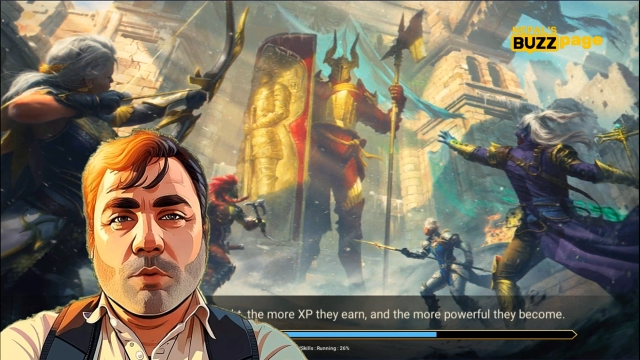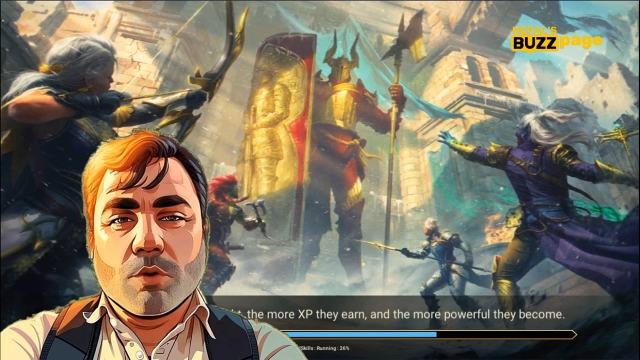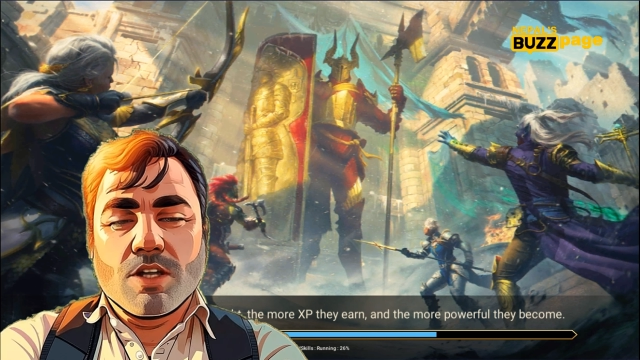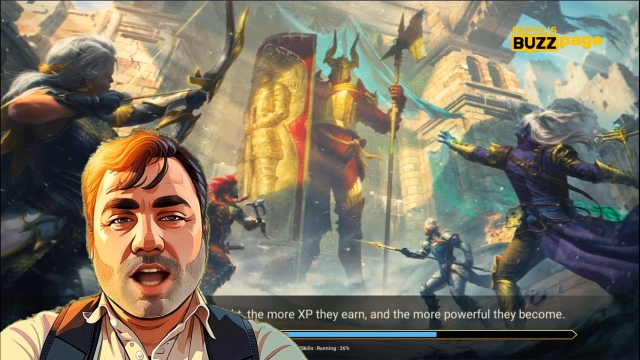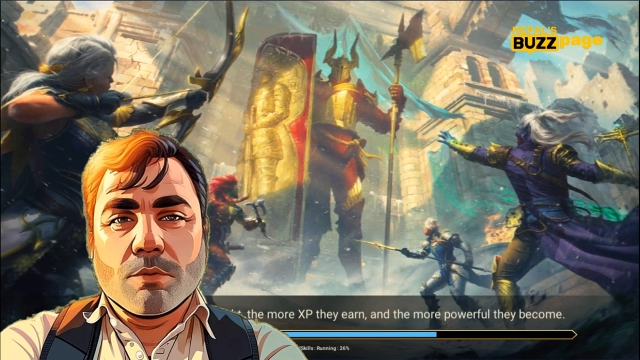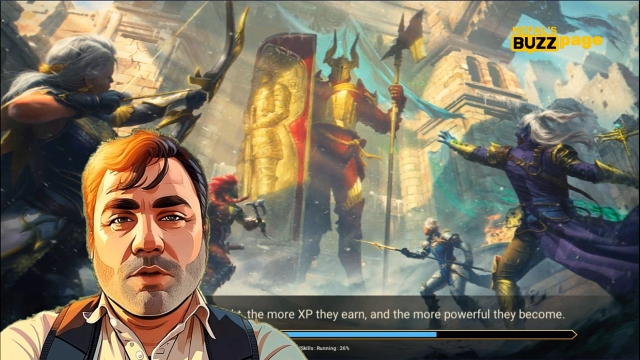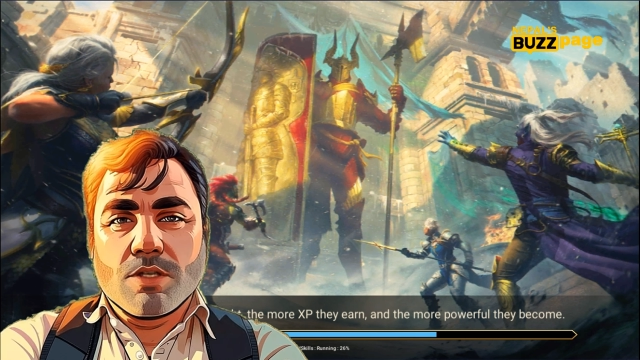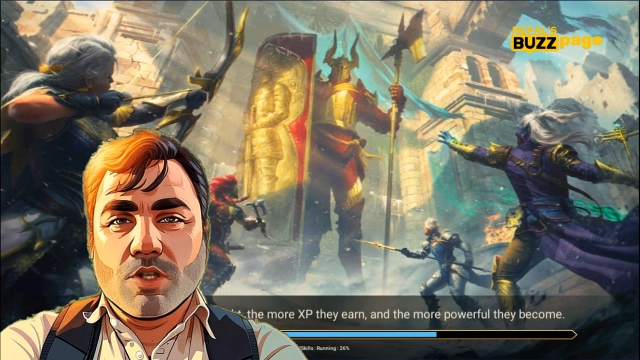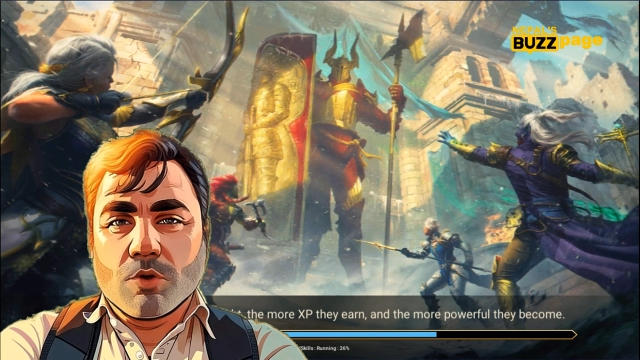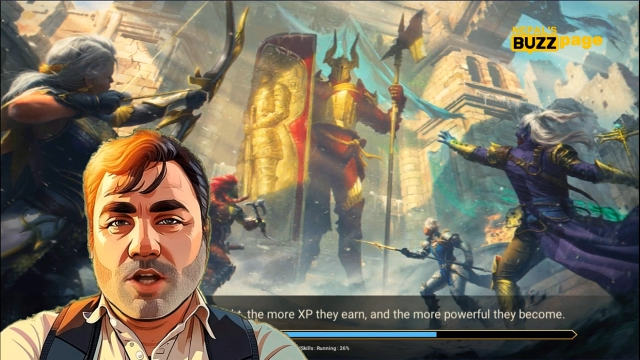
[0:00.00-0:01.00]
mobile game
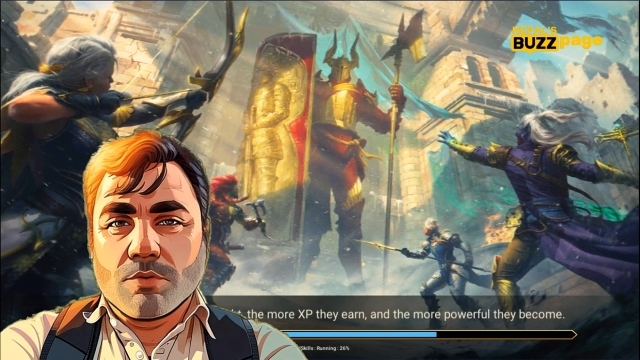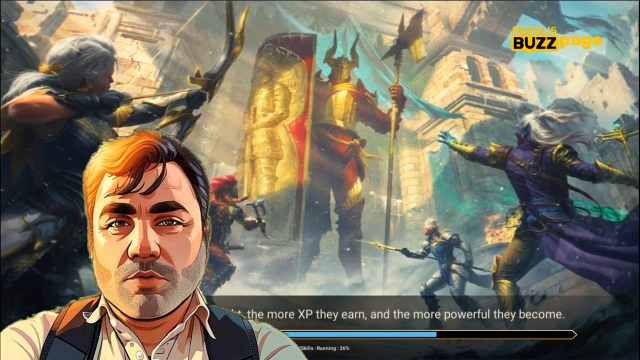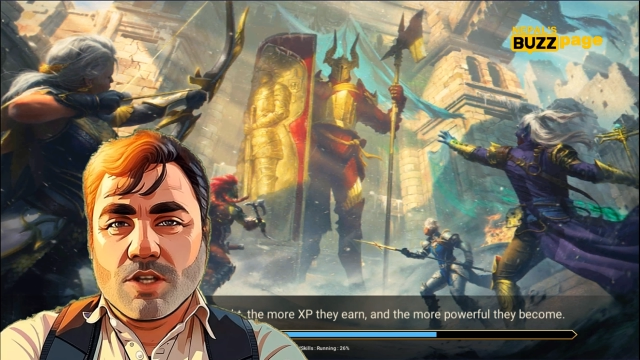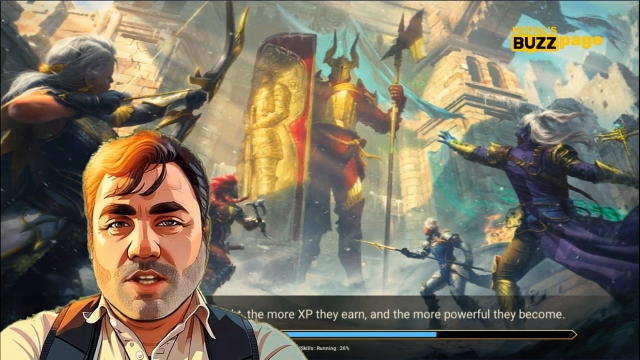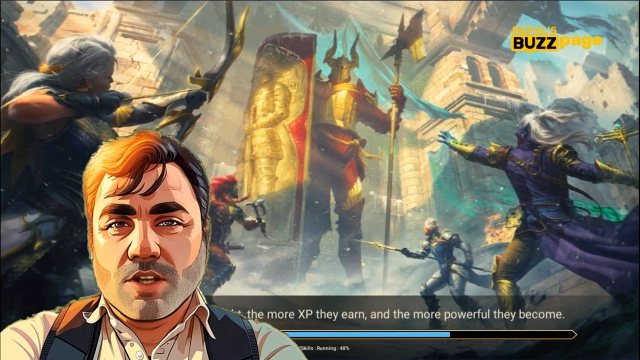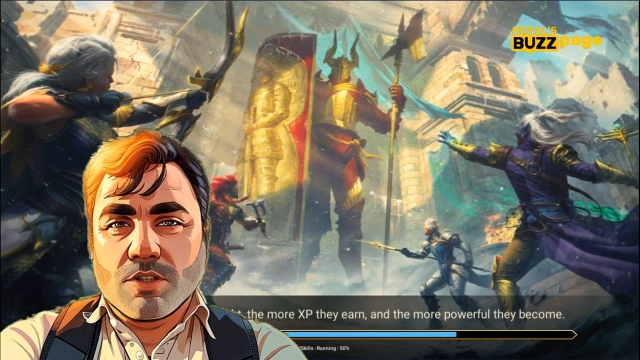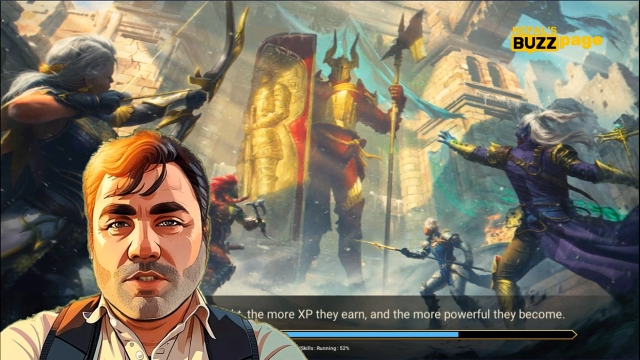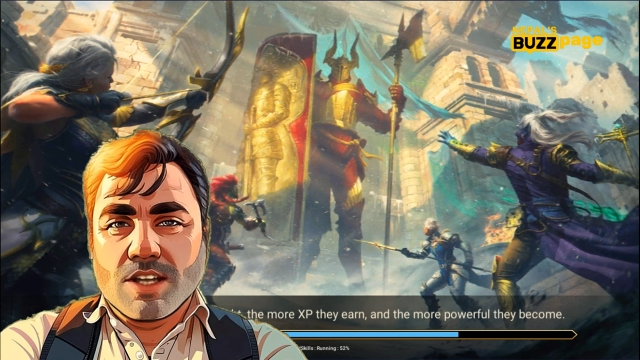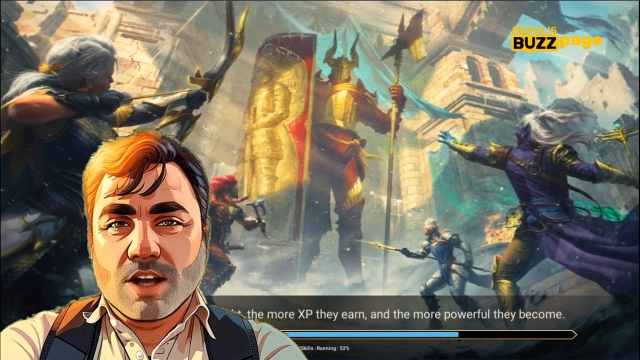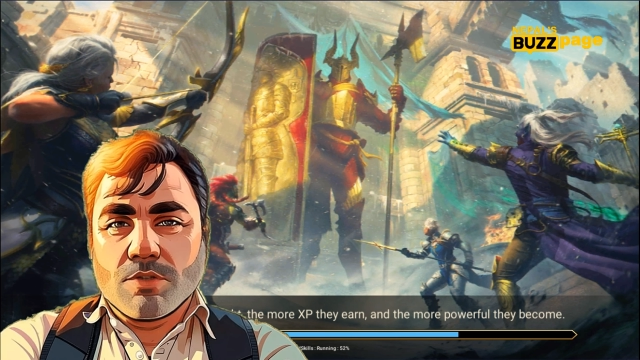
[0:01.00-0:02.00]
industry for
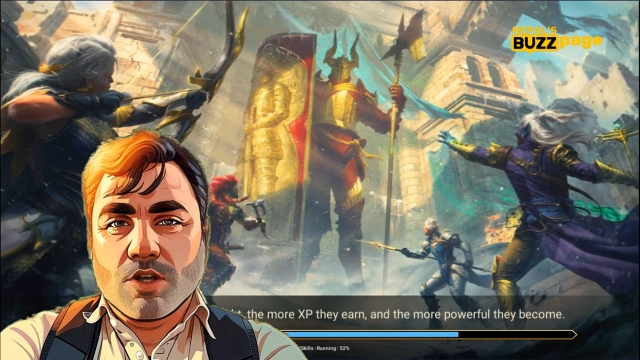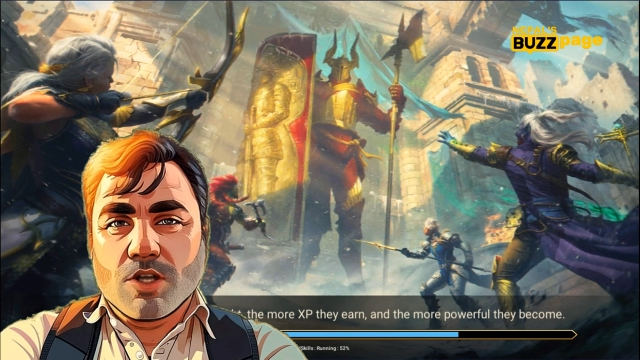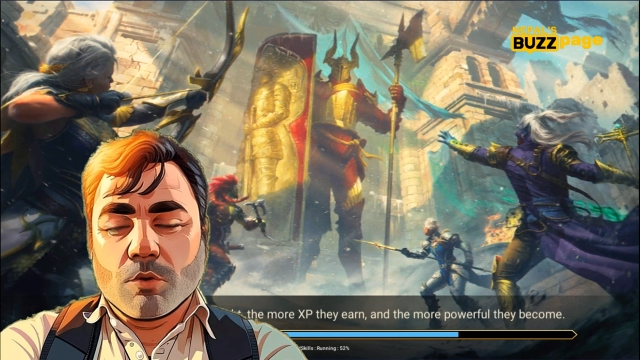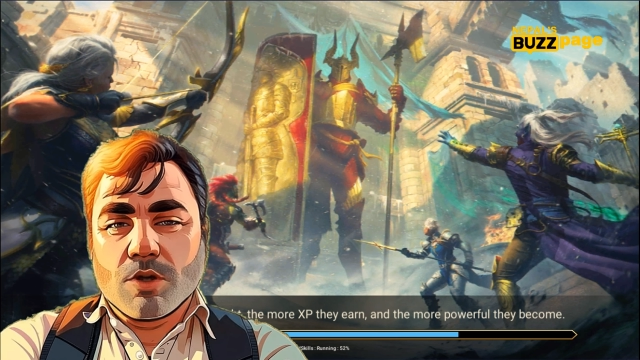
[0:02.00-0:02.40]
years after its